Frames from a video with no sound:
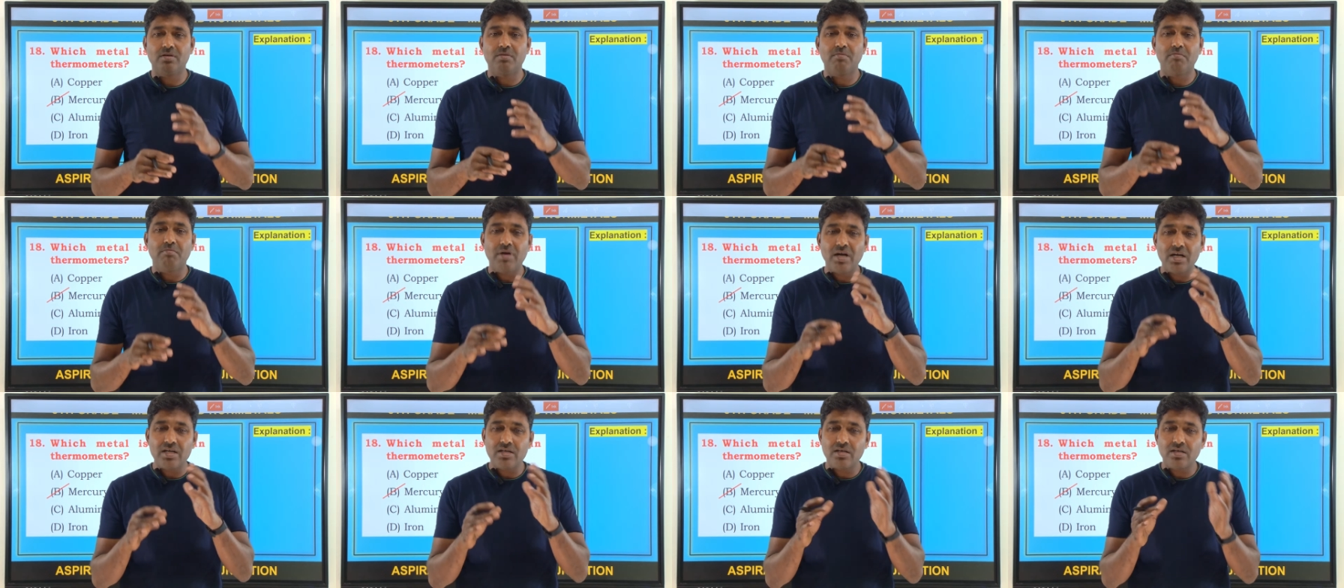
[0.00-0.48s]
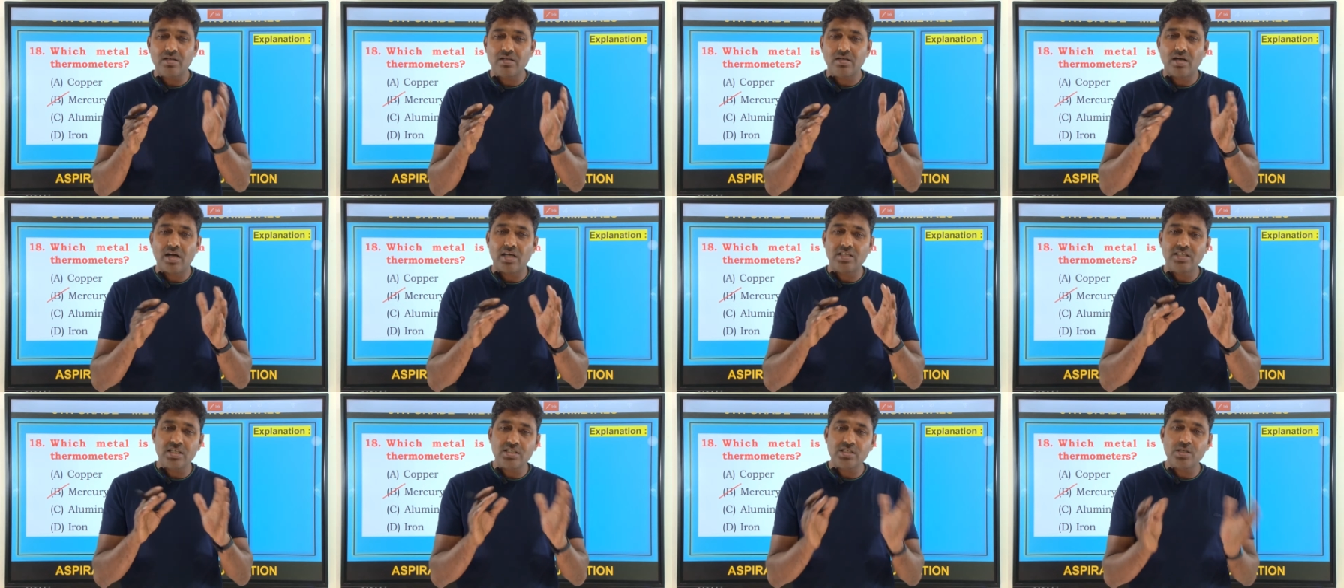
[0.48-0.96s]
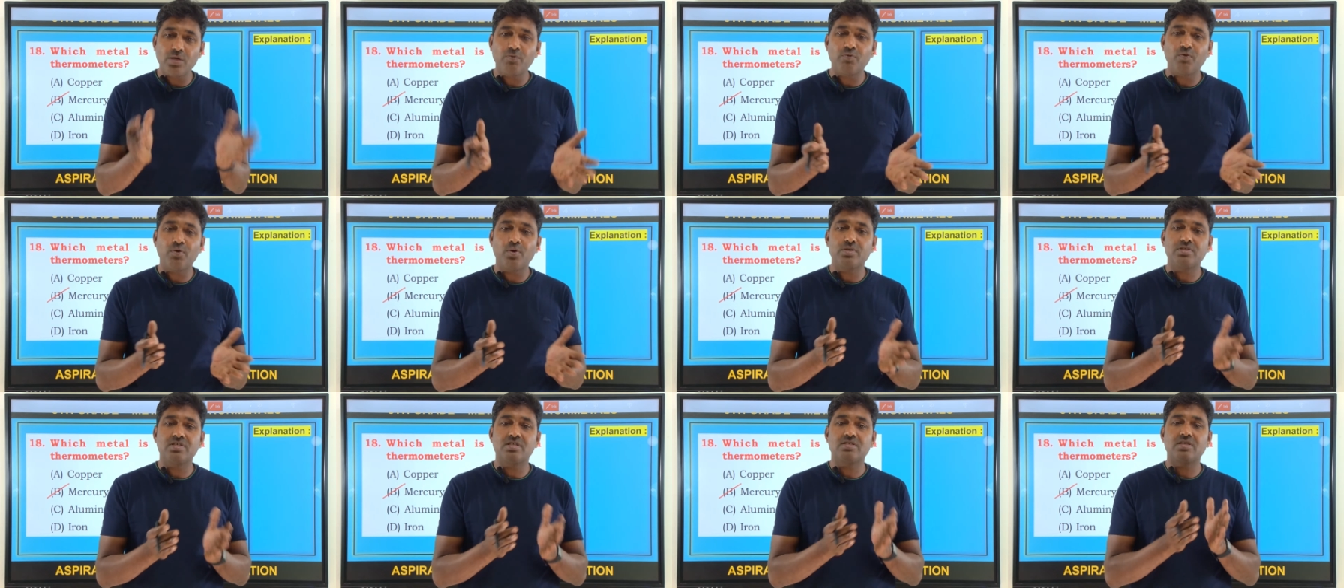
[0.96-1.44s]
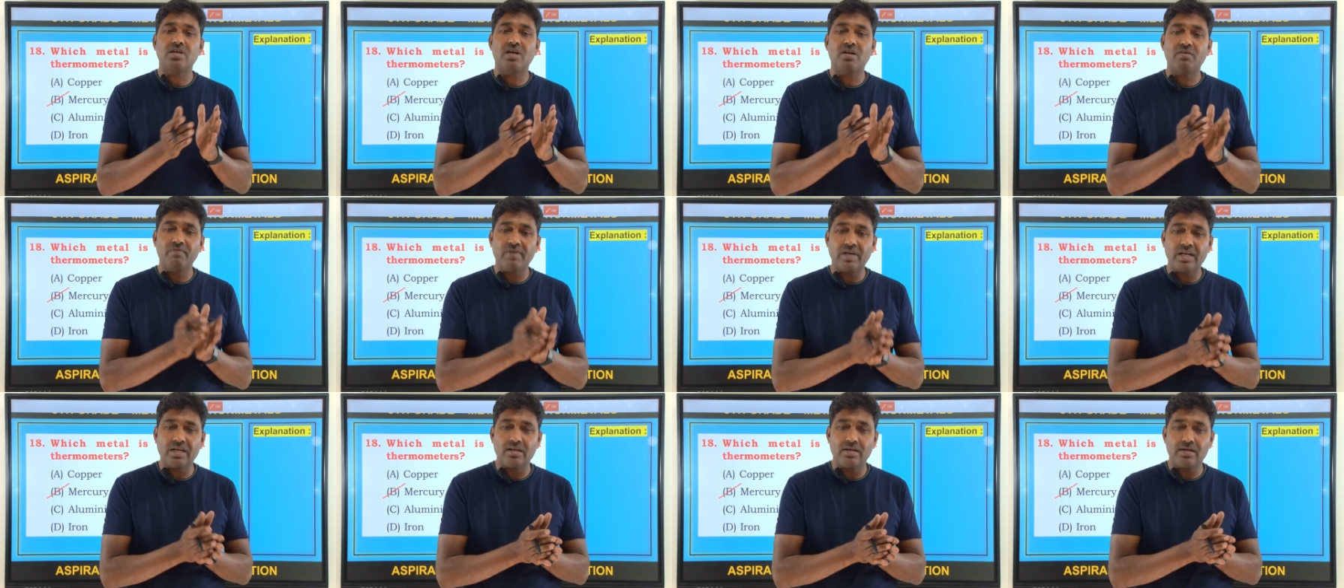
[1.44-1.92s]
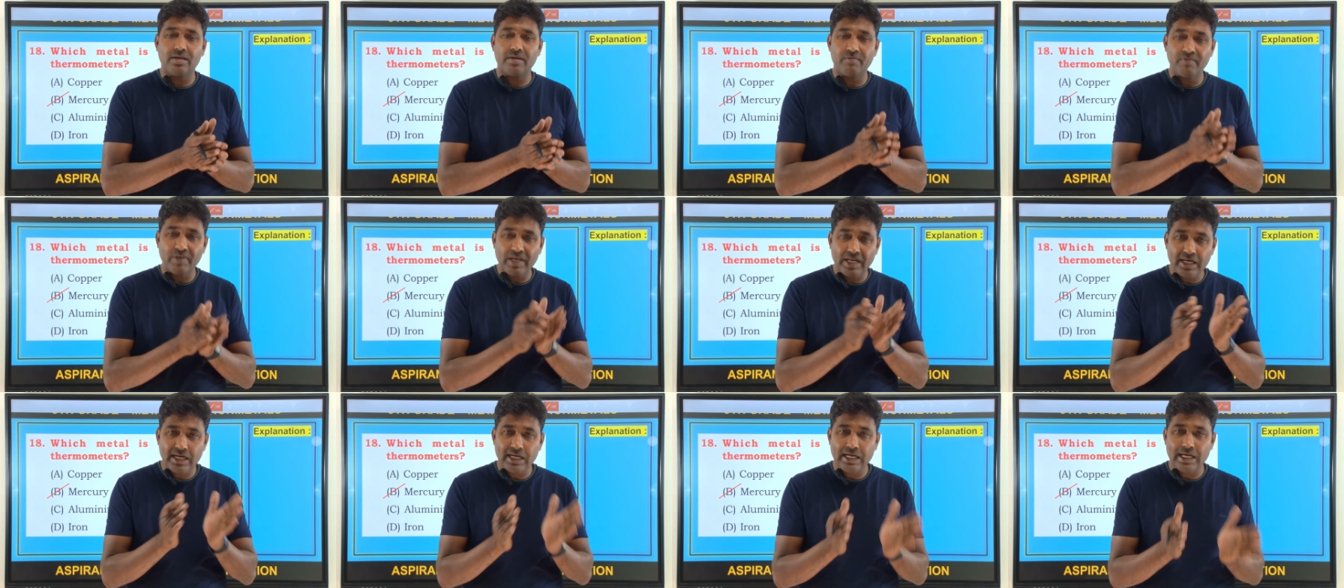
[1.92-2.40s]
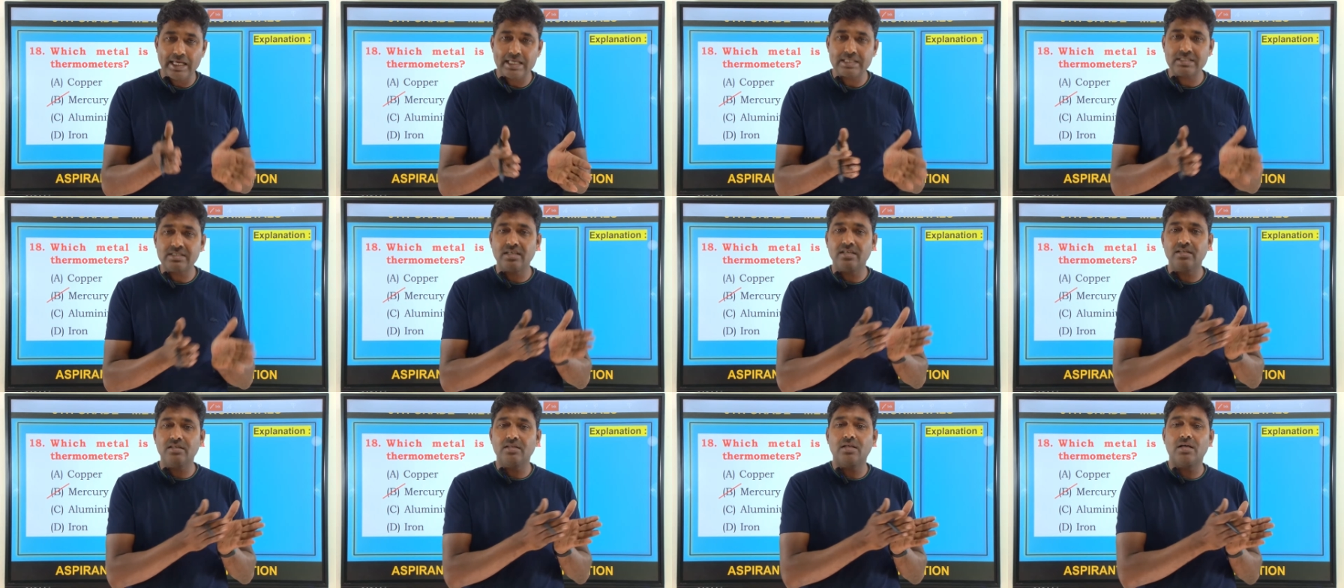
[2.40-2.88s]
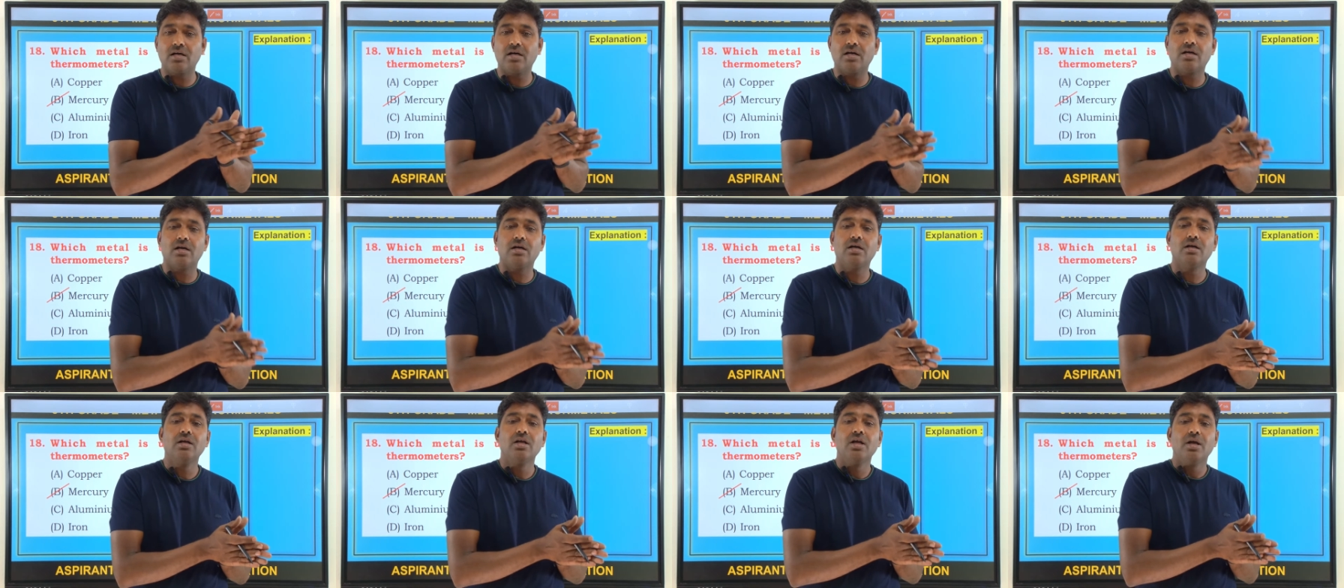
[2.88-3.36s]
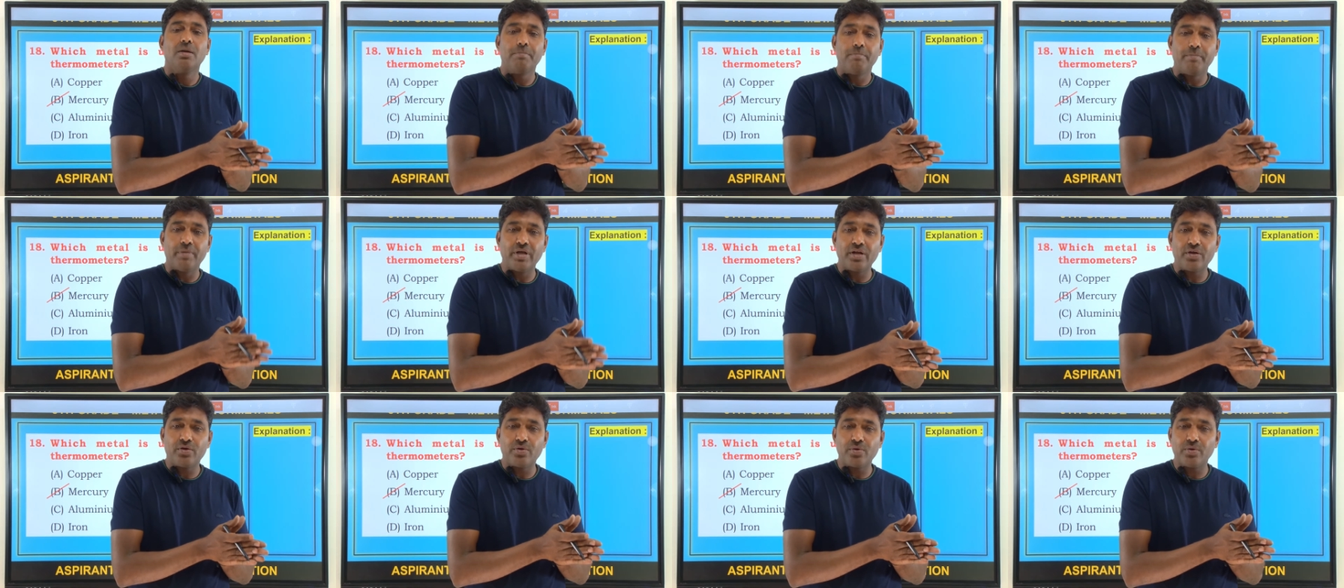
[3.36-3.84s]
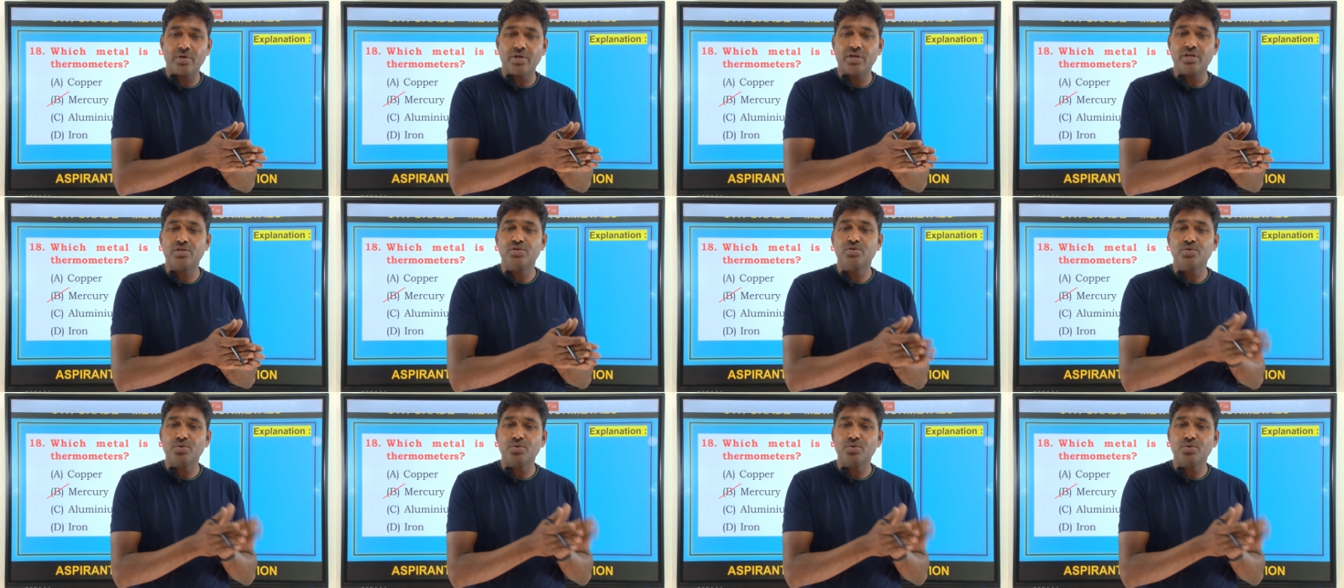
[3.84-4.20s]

but adhesive forces are very less in the mercury.